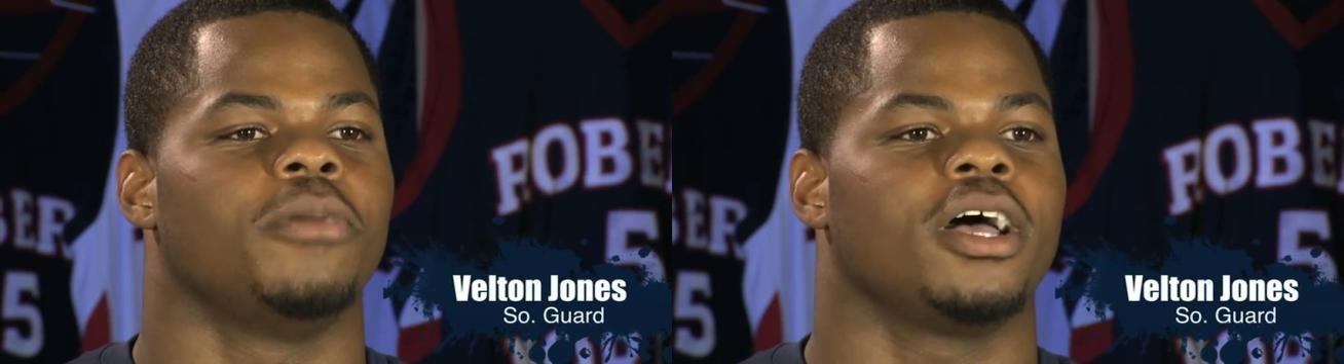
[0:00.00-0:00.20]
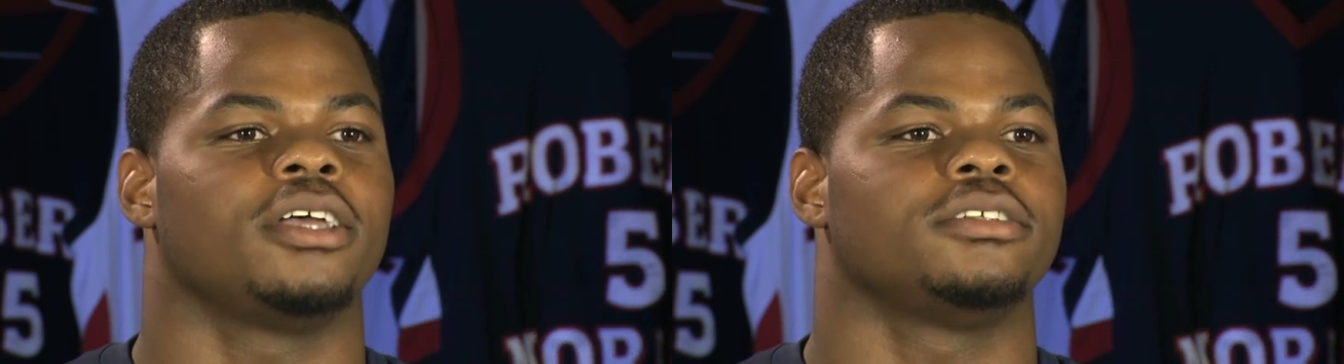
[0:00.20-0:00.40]

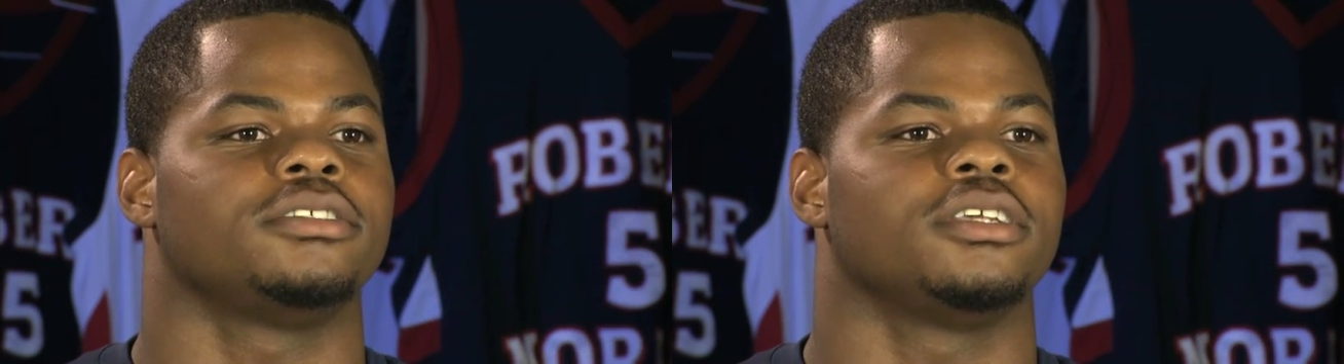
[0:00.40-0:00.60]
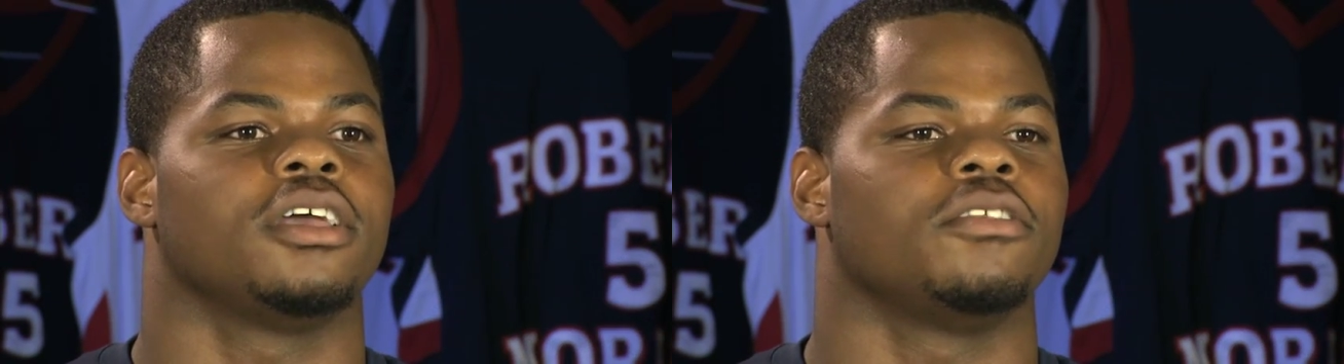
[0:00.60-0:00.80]
bind
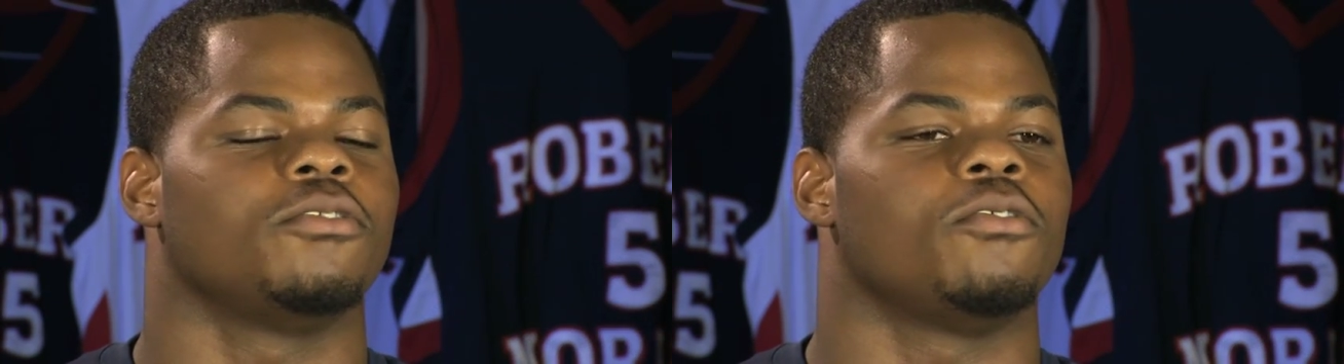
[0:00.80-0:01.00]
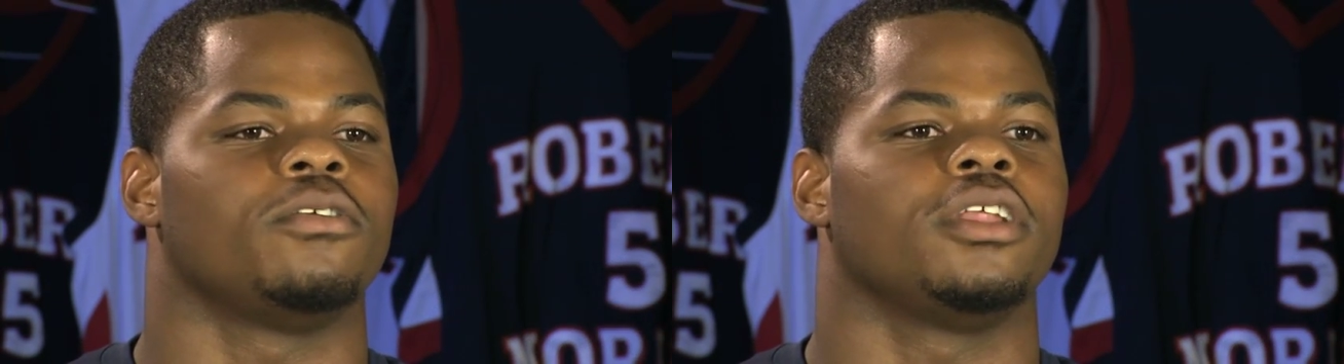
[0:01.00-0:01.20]
together
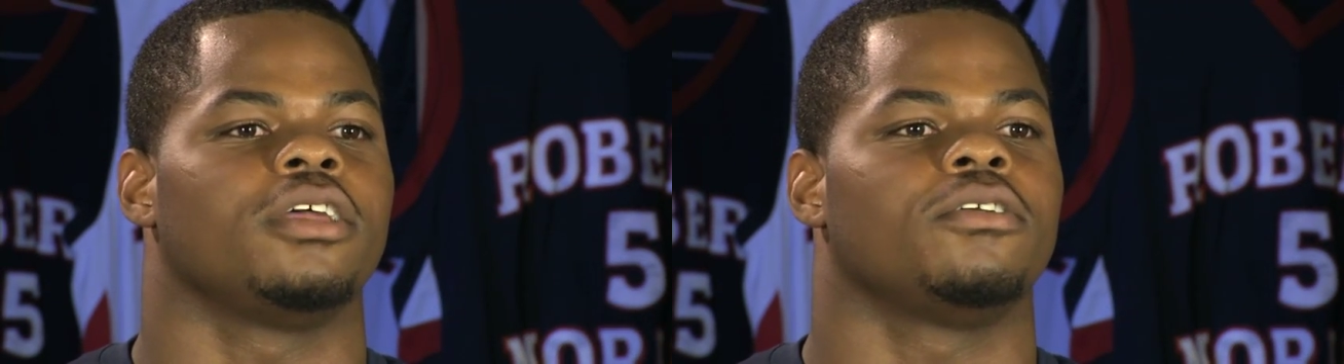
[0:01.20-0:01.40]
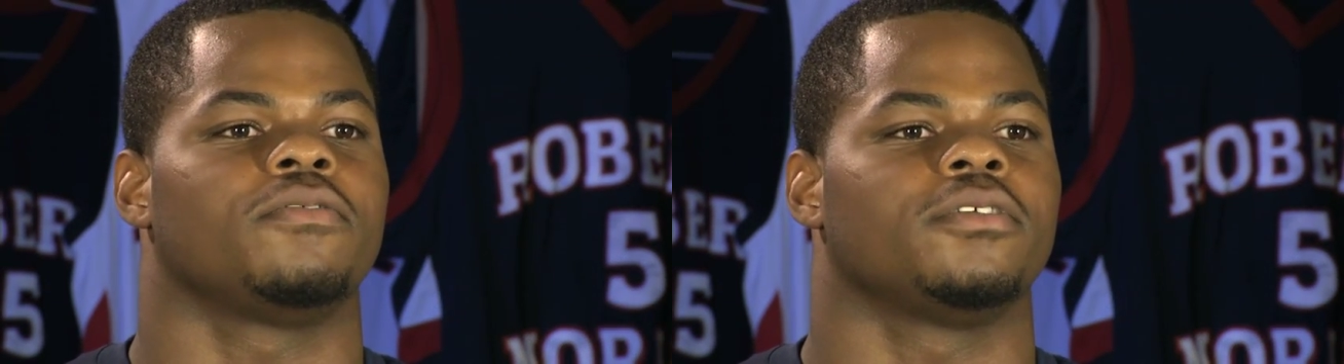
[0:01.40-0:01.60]
on
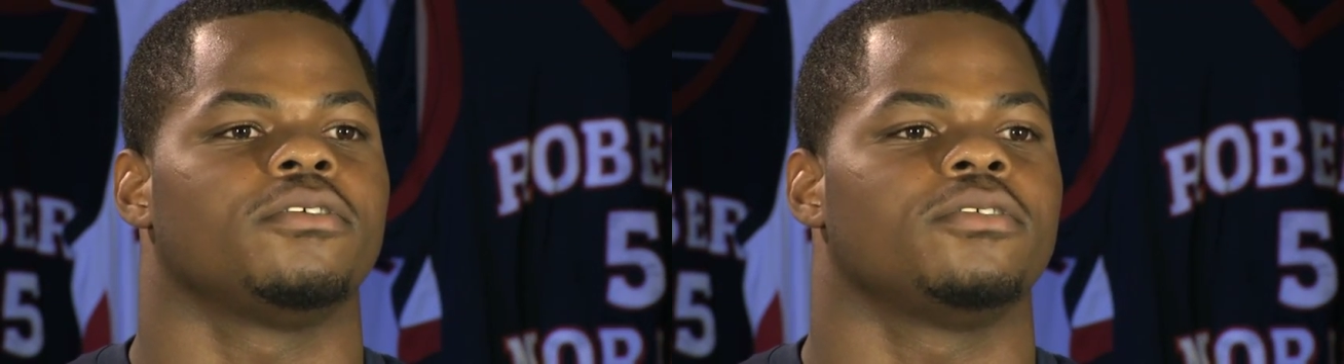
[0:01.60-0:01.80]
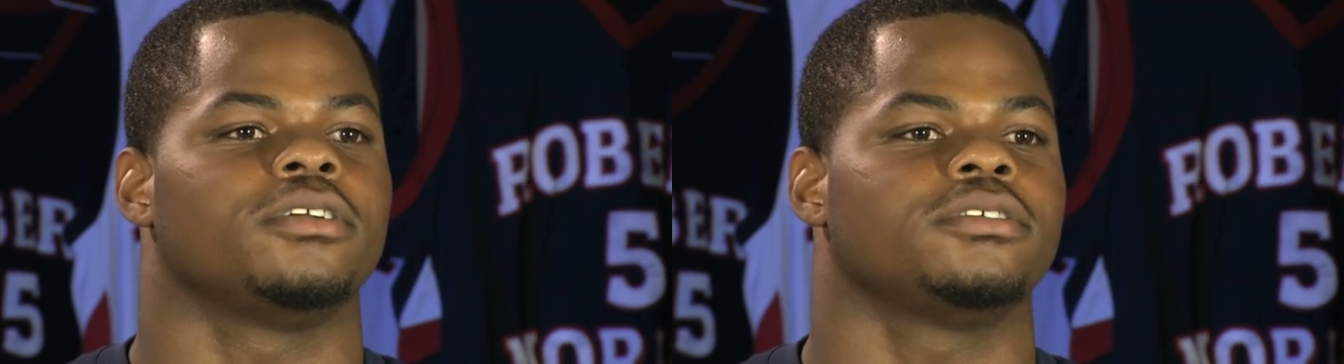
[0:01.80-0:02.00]
and off the
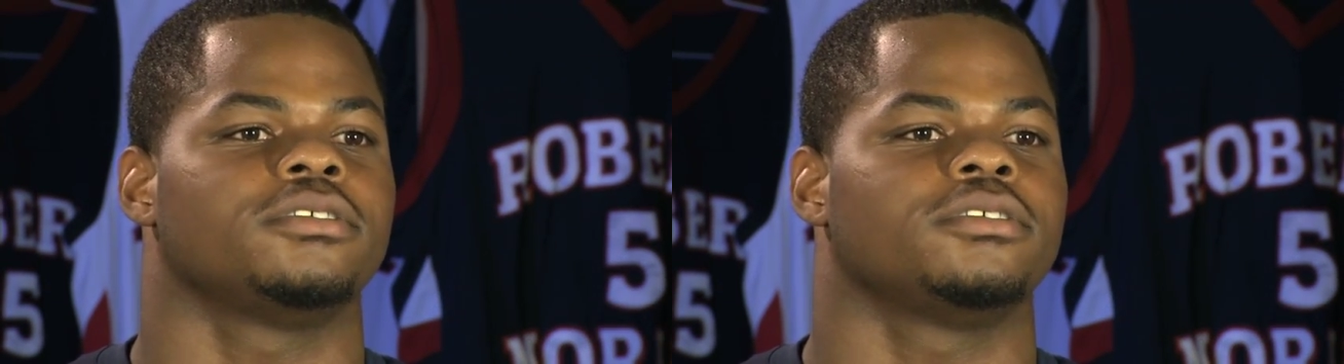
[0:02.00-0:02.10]
court.